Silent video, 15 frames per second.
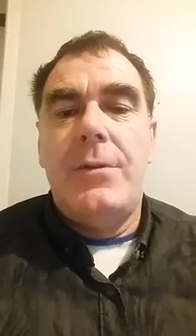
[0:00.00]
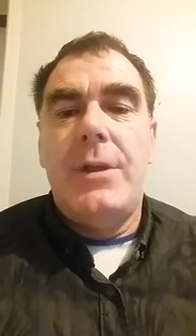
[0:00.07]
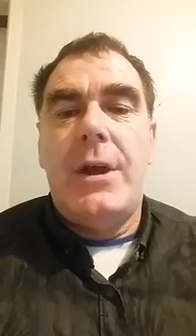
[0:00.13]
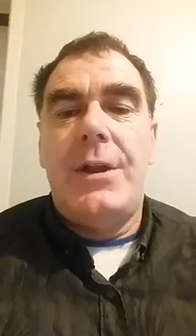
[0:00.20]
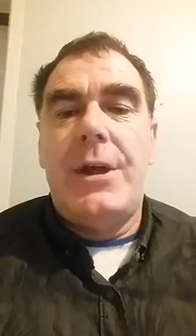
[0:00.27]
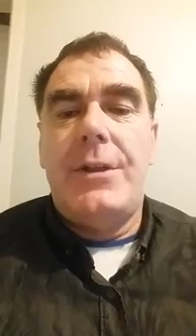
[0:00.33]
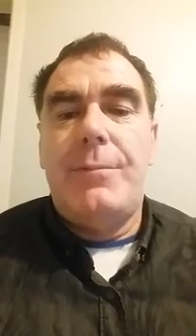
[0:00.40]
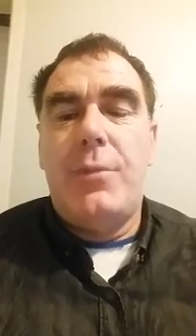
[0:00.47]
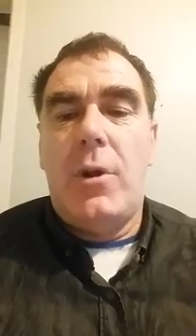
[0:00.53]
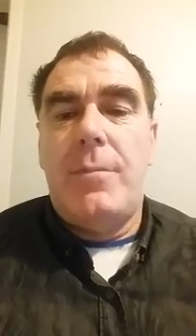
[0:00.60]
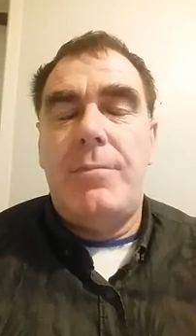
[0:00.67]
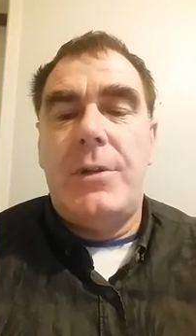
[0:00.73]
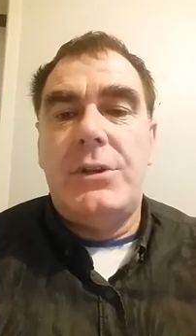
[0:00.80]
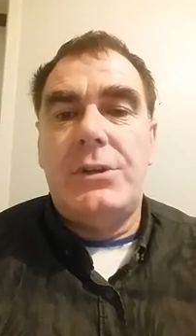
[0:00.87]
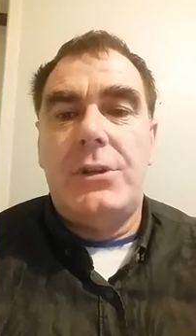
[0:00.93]
Now, another
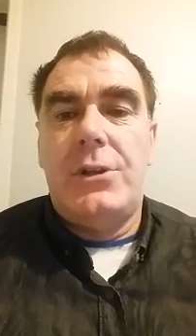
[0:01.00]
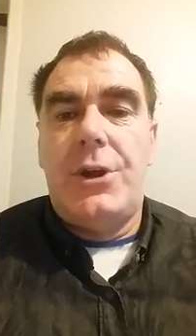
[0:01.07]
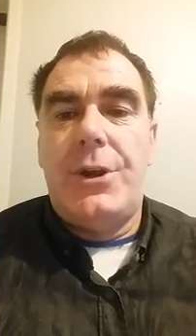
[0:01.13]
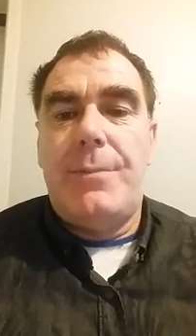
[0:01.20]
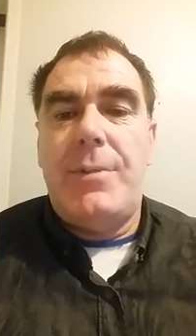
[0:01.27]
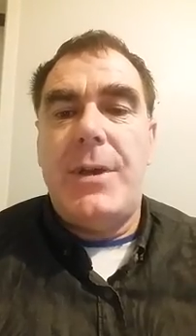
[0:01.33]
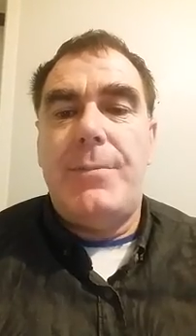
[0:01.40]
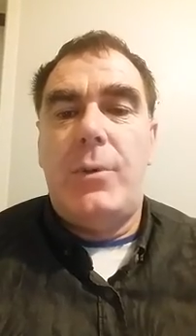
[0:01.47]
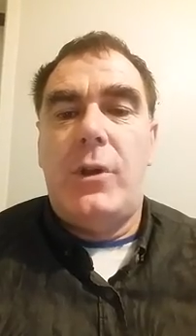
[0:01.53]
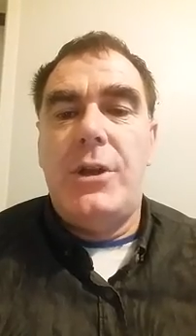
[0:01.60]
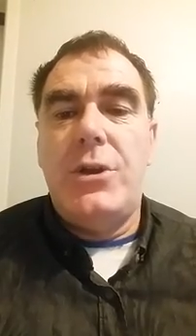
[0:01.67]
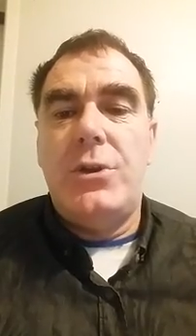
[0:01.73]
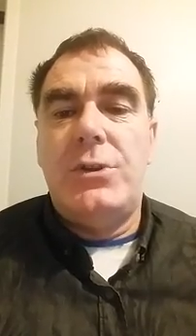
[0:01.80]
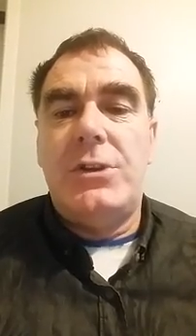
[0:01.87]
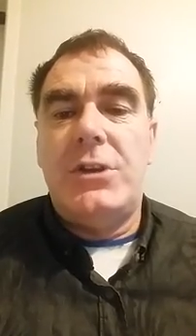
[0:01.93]
problem is a lot of people are
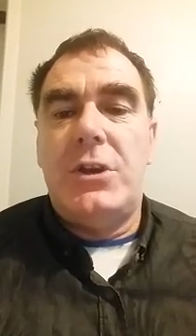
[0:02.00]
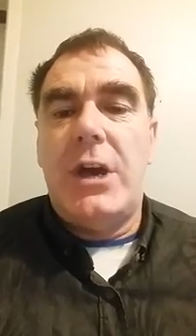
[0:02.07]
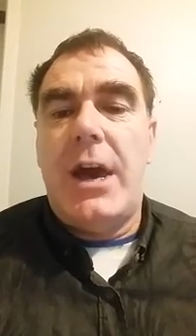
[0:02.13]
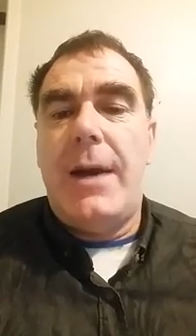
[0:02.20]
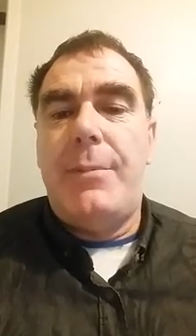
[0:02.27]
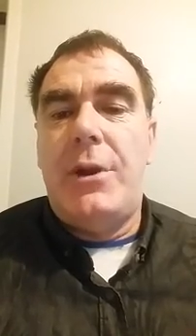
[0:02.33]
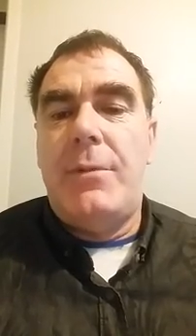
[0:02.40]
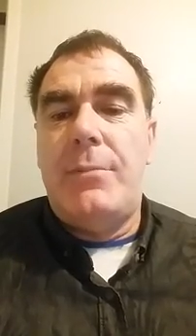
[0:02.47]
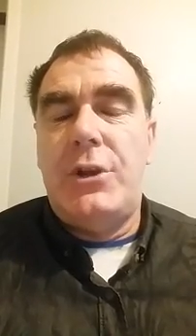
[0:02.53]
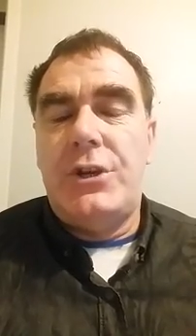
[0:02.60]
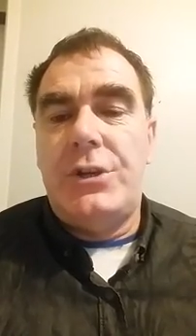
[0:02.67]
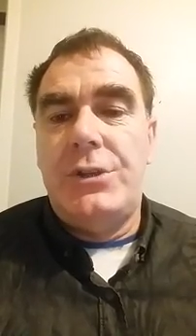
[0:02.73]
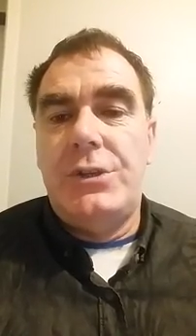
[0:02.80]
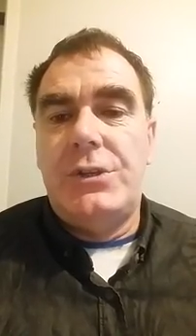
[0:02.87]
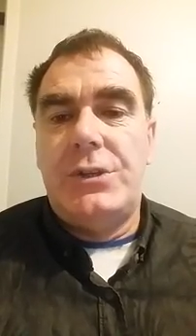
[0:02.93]
using carbon
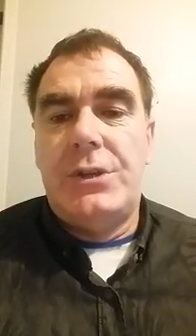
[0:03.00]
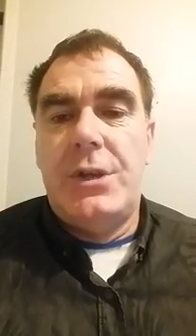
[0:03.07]
emissions,